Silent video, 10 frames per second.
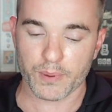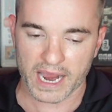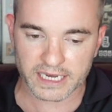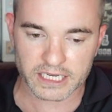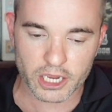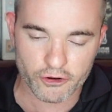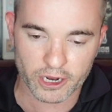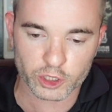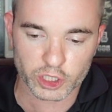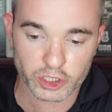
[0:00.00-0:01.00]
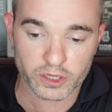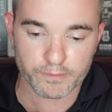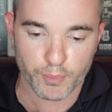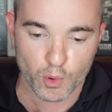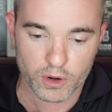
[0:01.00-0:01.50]
binding your energy to the
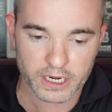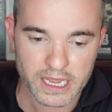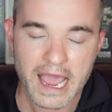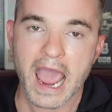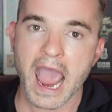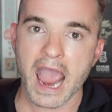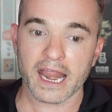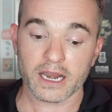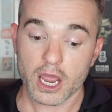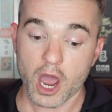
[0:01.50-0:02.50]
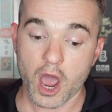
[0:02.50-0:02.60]
board and